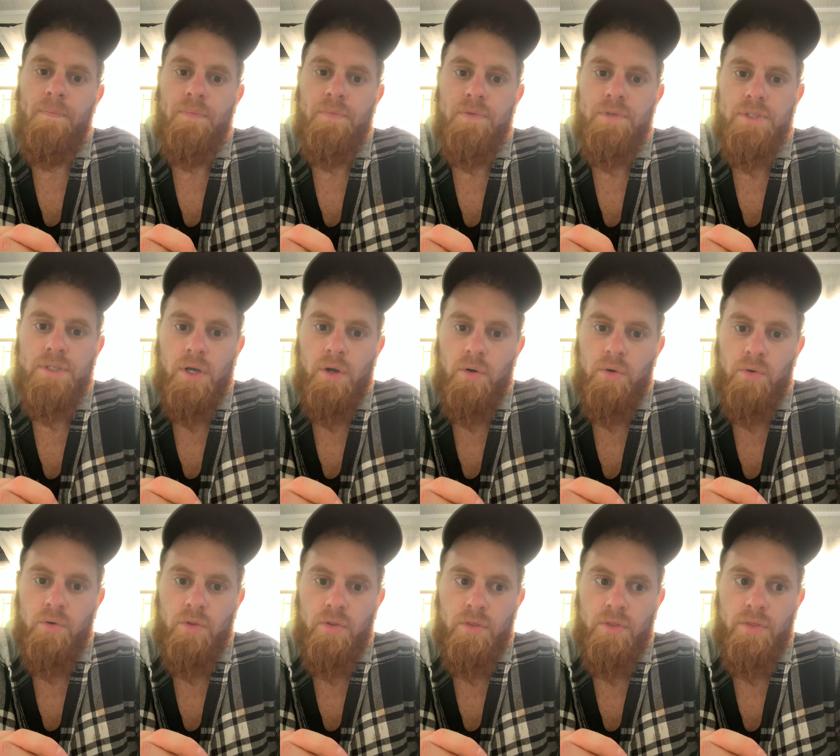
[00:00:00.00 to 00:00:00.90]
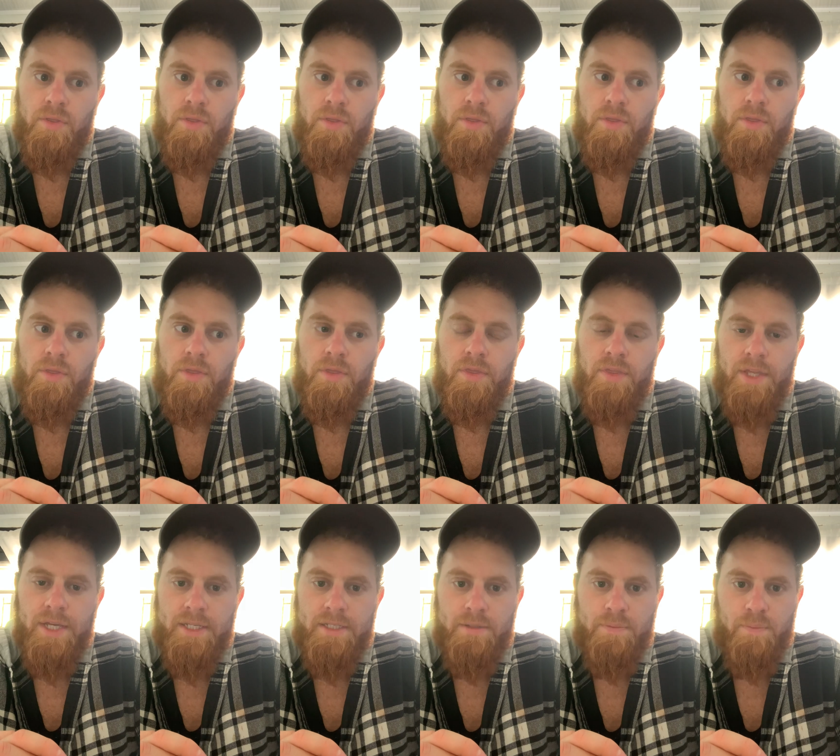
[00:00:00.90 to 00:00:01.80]
So
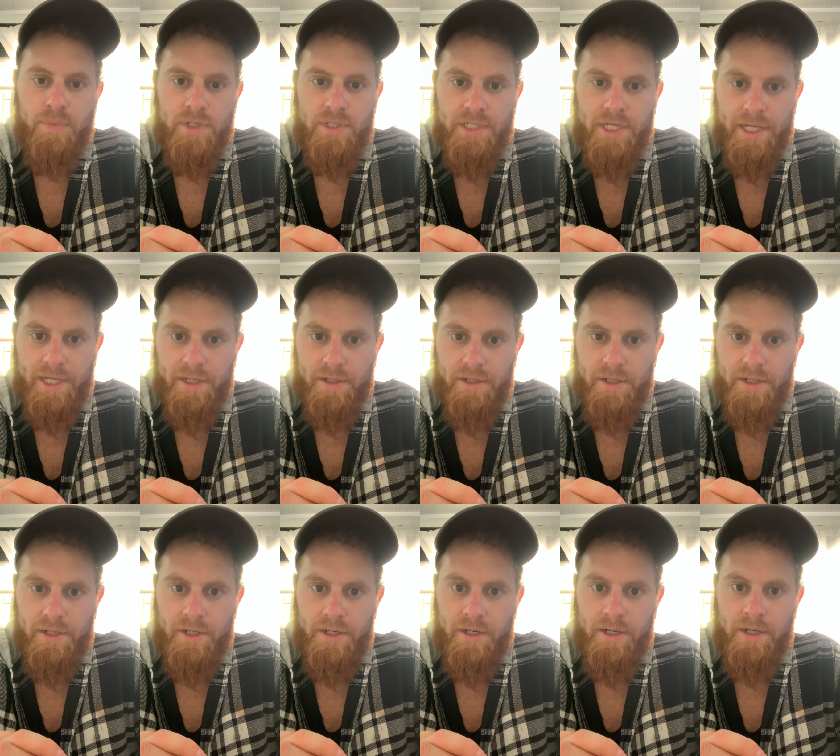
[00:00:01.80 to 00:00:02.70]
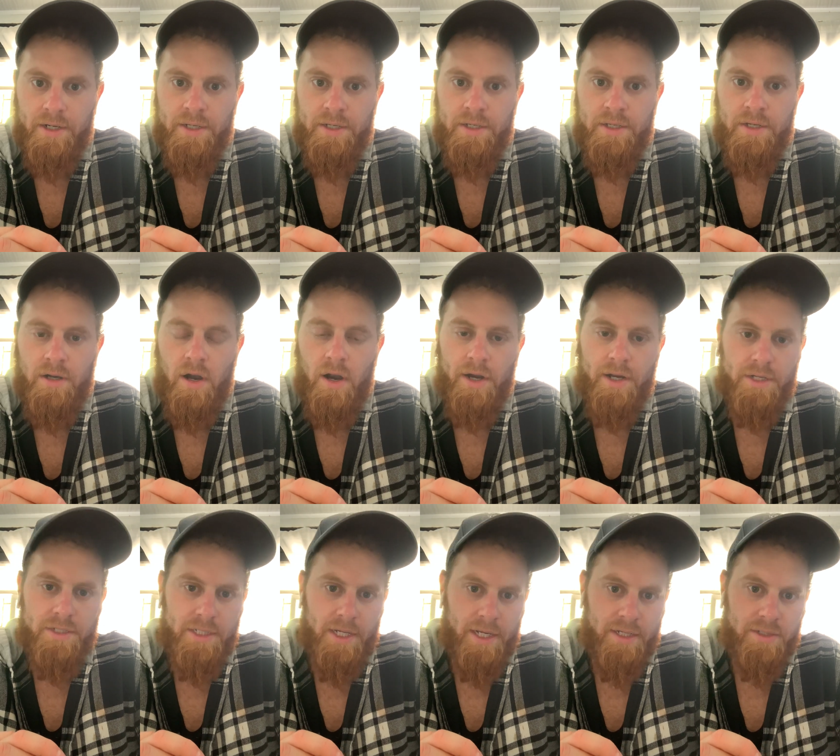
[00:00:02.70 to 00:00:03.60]
this particular
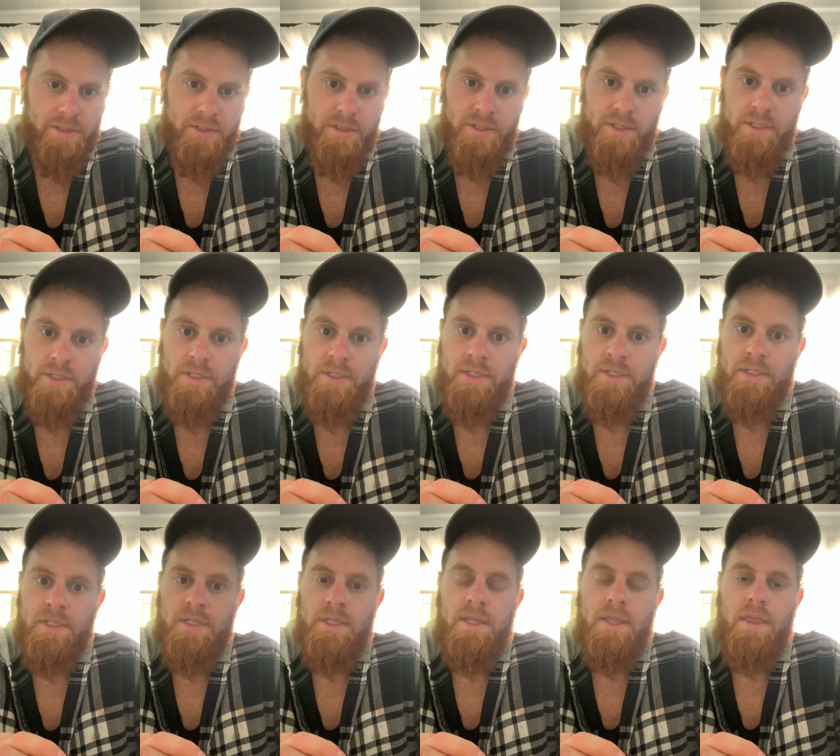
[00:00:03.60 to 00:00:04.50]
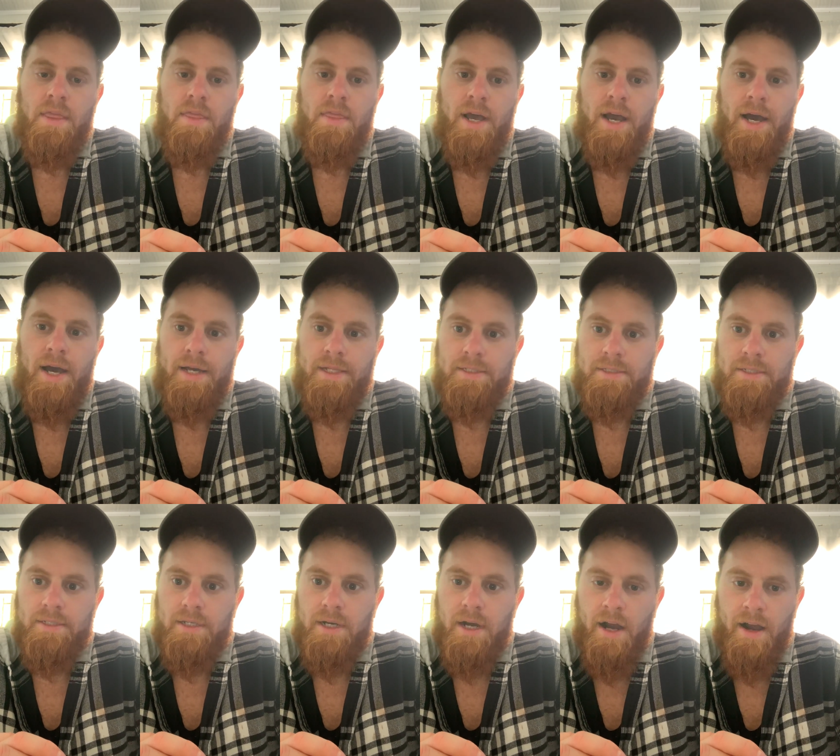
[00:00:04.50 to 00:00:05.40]
architecture
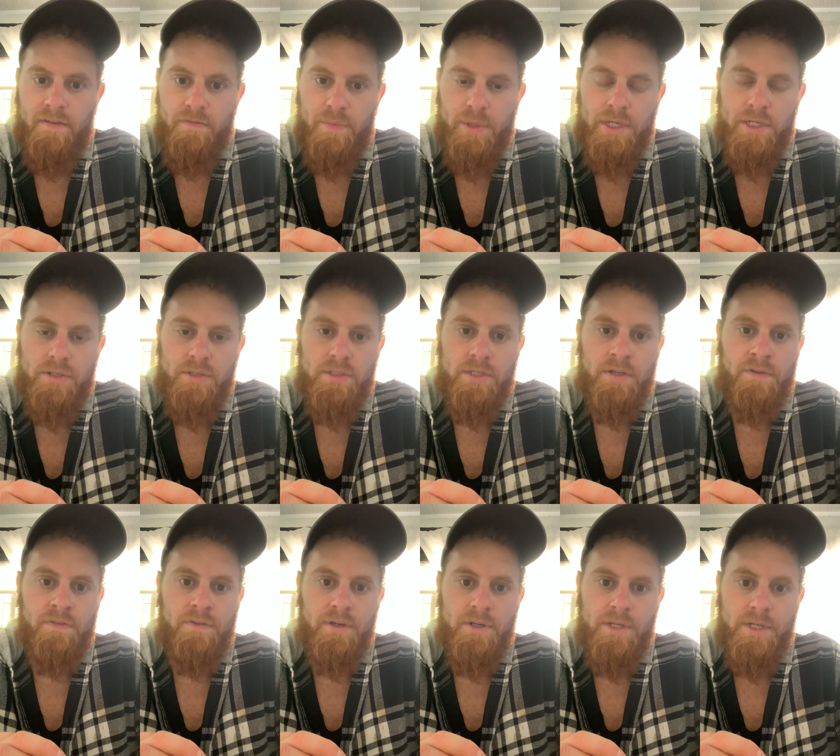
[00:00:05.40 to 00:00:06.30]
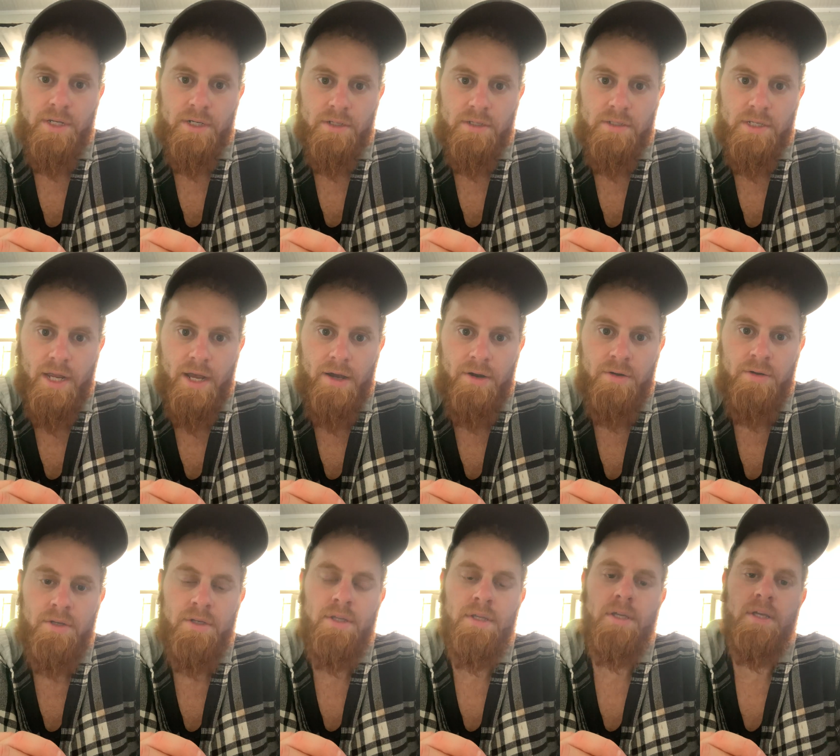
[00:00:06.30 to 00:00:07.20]
that I've been using for years
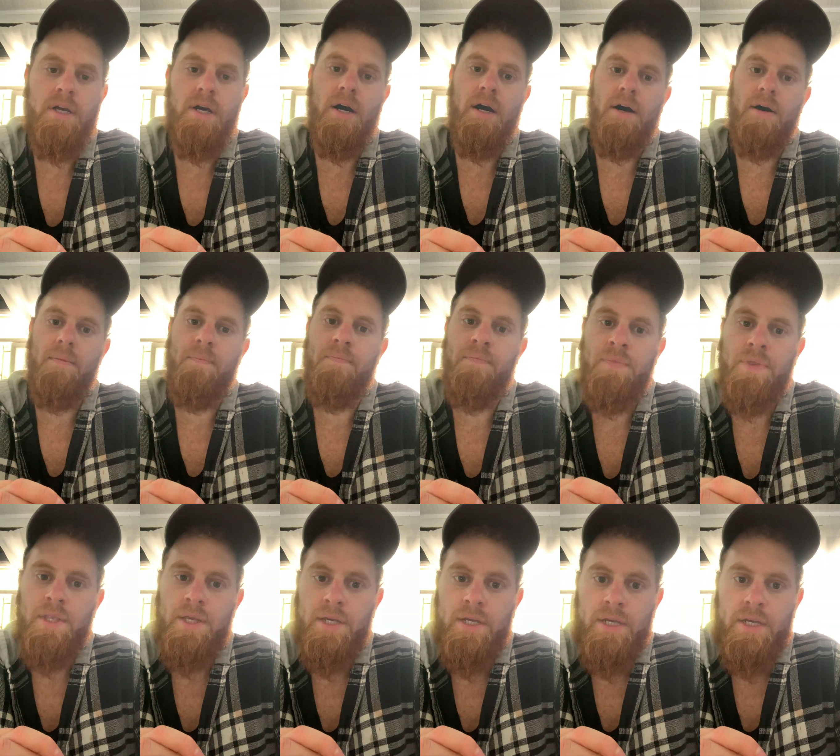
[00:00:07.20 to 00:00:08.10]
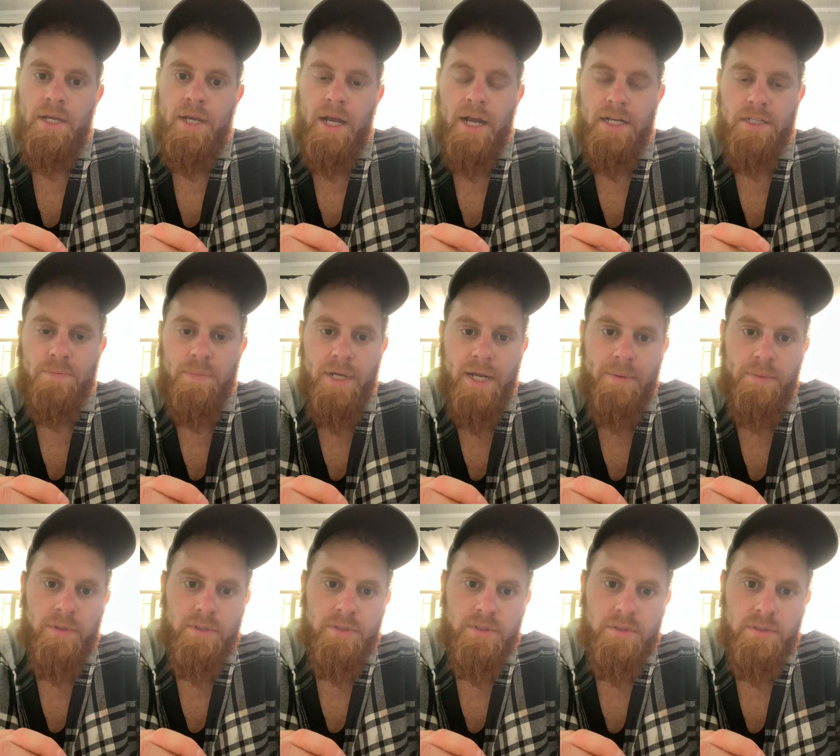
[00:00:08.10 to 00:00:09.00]
now has been
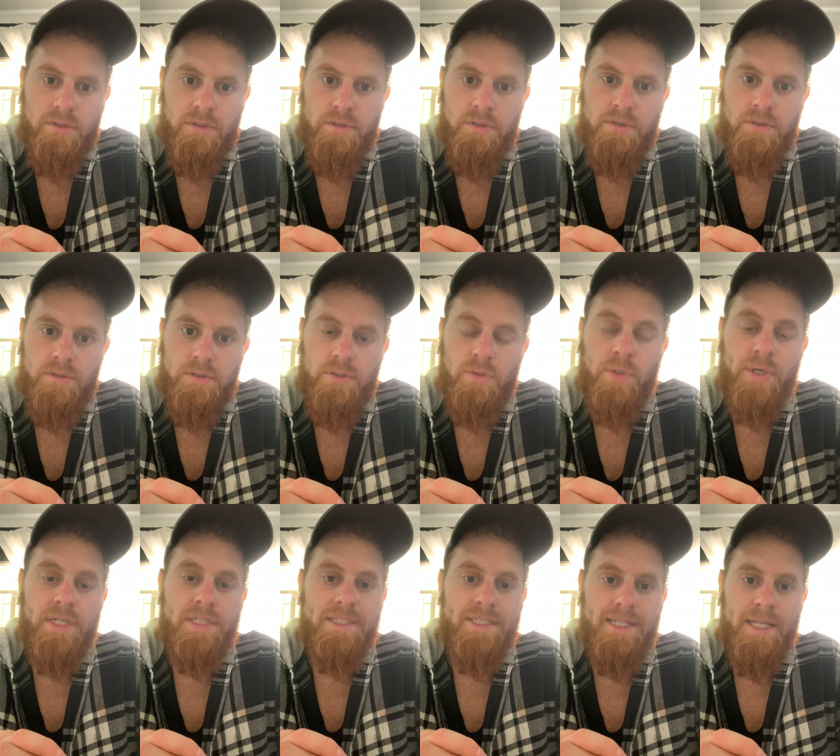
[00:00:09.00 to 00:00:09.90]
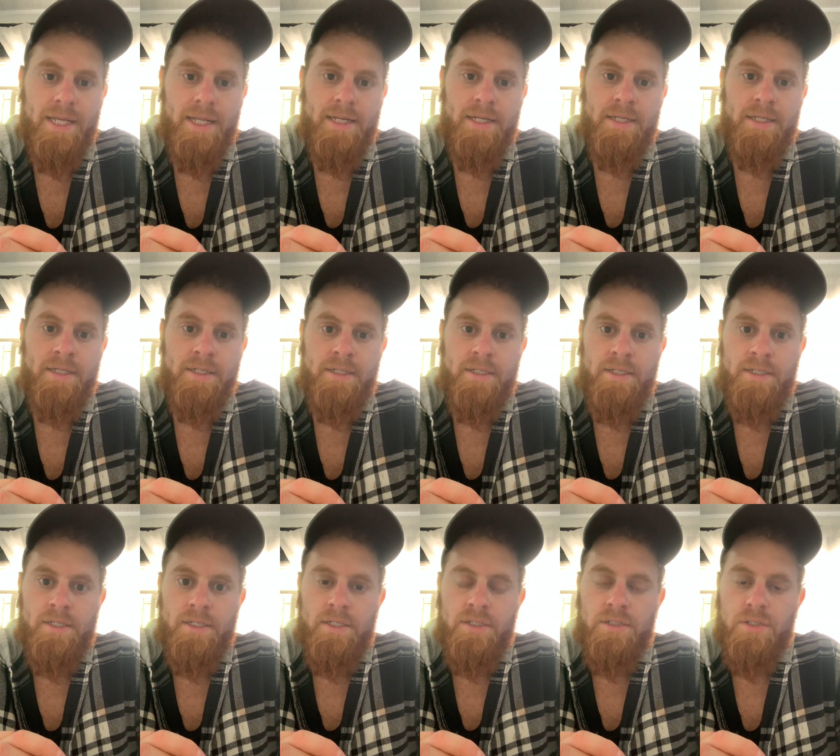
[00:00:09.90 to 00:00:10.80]
able to extend
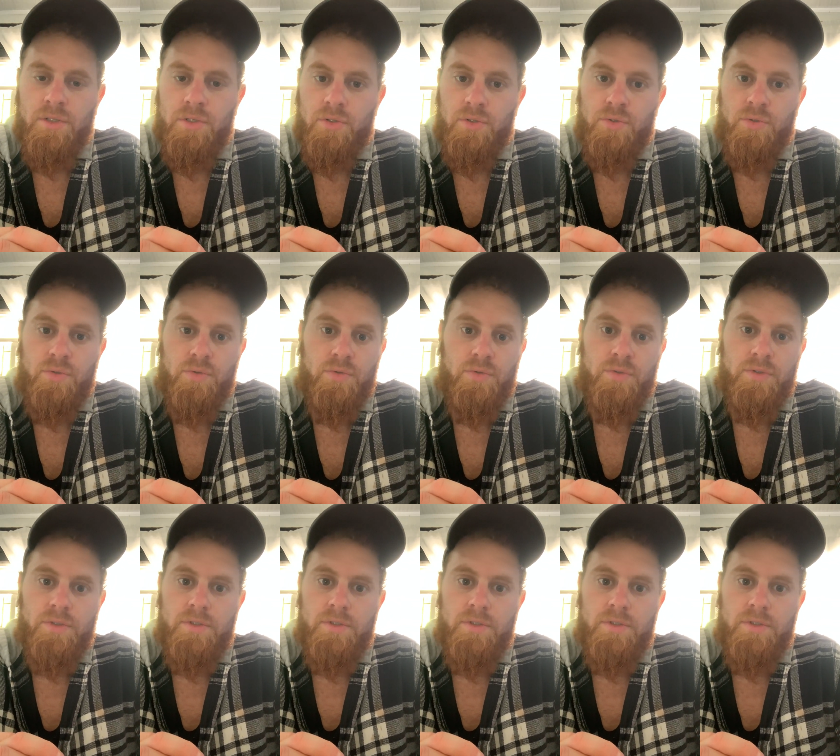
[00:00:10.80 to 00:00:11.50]
to,